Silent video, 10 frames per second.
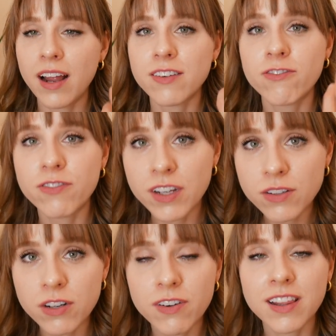feel
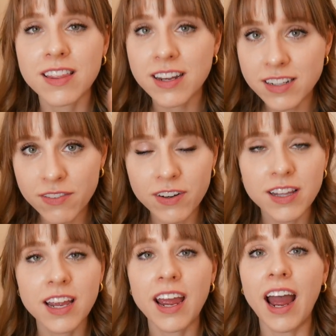different, think differently,